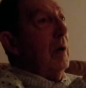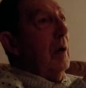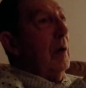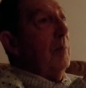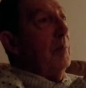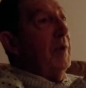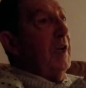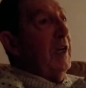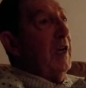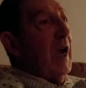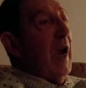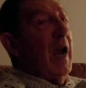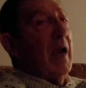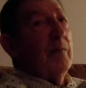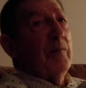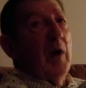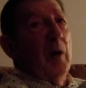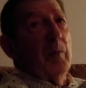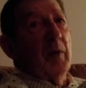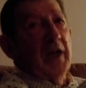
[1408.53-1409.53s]
became
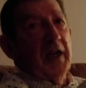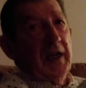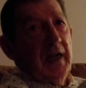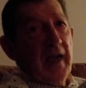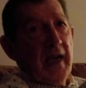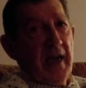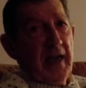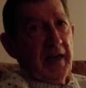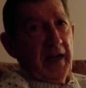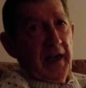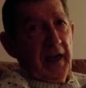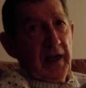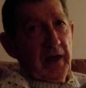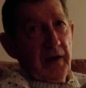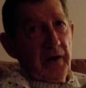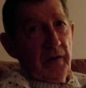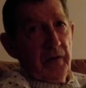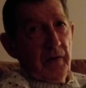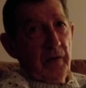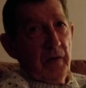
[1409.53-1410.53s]
a mechanic,
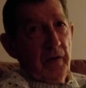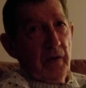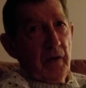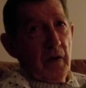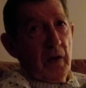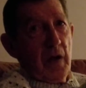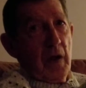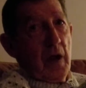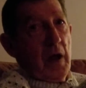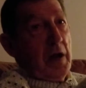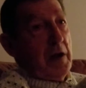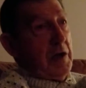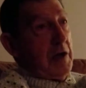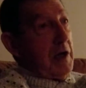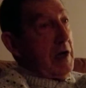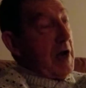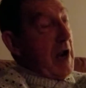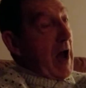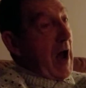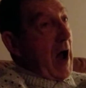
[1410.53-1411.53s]

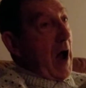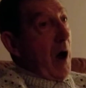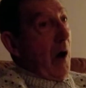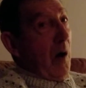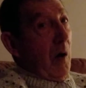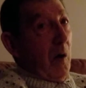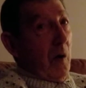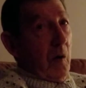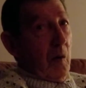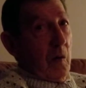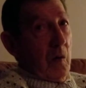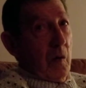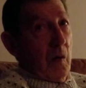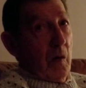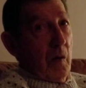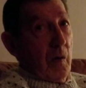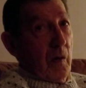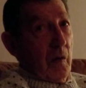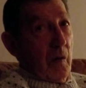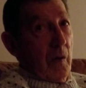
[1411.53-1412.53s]
now
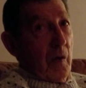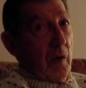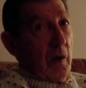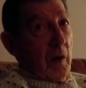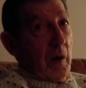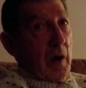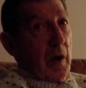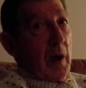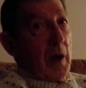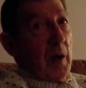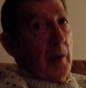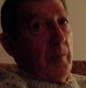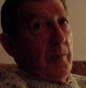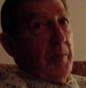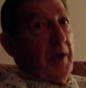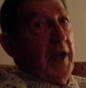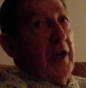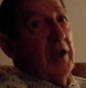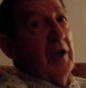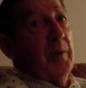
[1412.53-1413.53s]

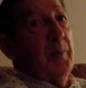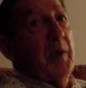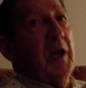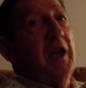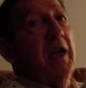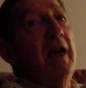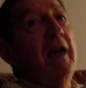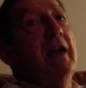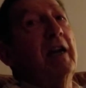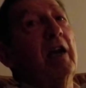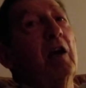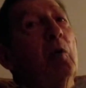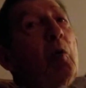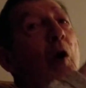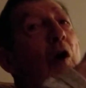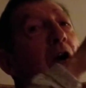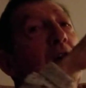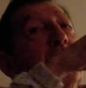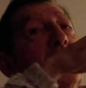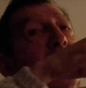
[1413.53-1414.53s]
being a mechanic
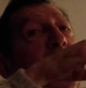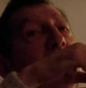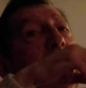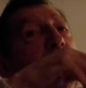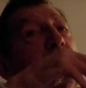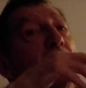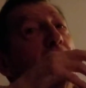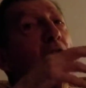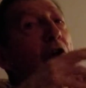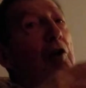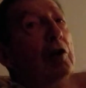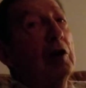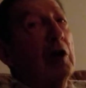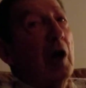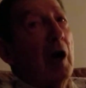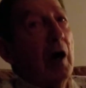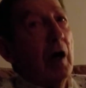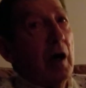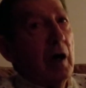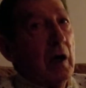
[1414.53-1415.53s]
working on your
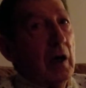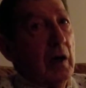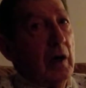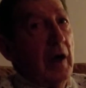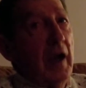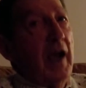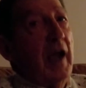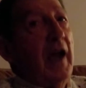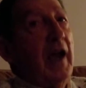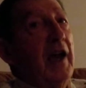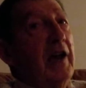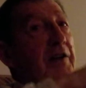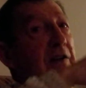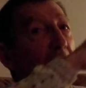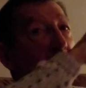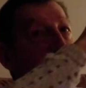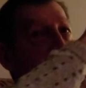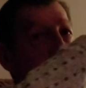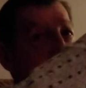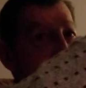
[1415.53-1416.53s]
car and
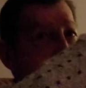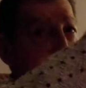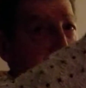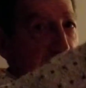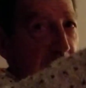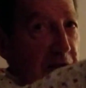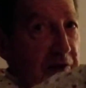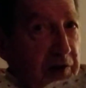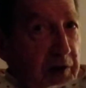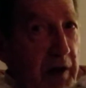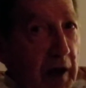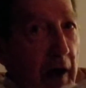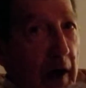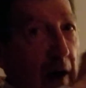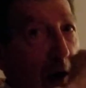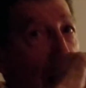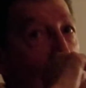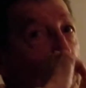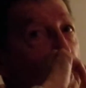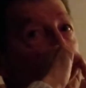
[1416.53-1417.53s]
other guys'
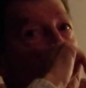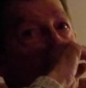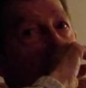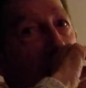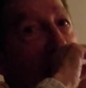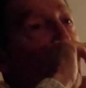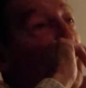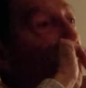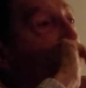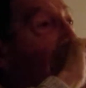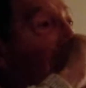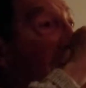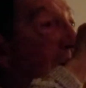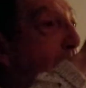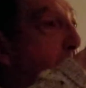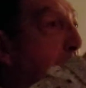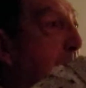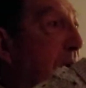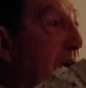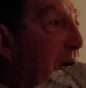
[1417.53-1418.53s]
cars and
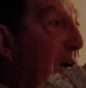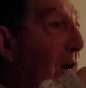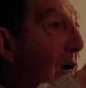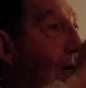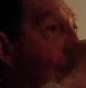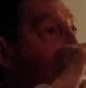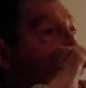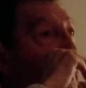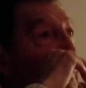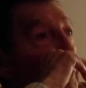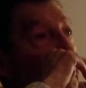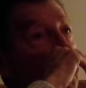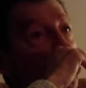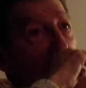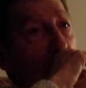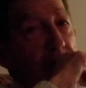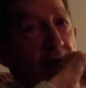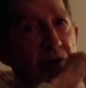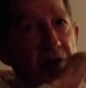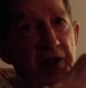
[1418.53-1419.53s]
helping out and
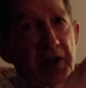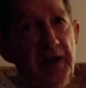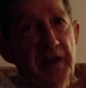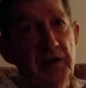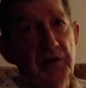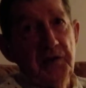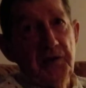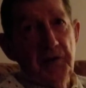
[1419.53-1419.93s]
doing things,